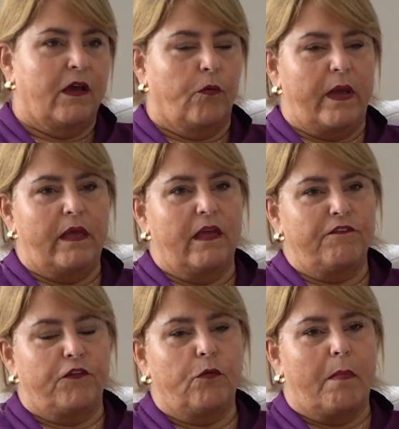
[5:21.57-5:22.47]

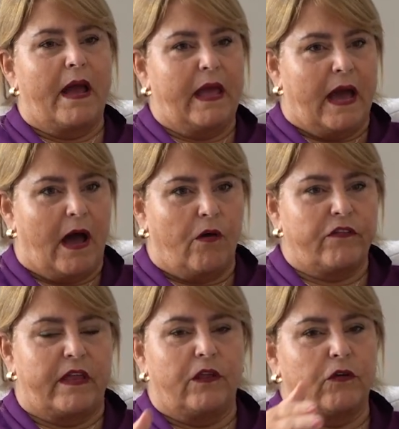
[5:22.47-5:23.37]
if you buy a
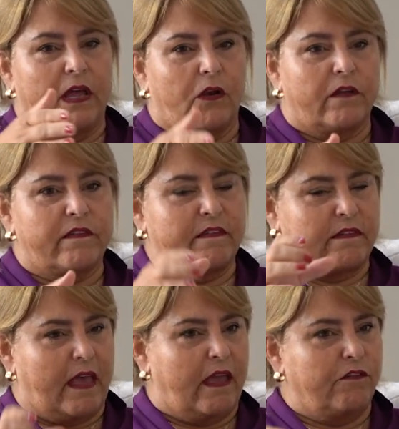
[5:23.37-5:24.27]
house and you cannot
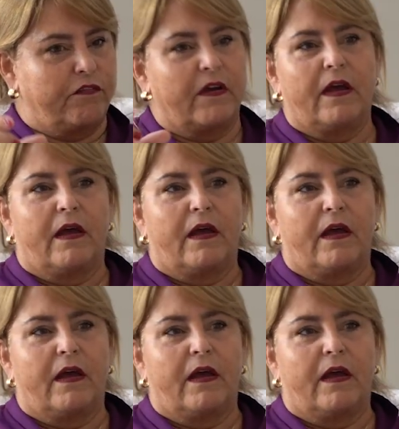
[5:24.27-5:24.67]
save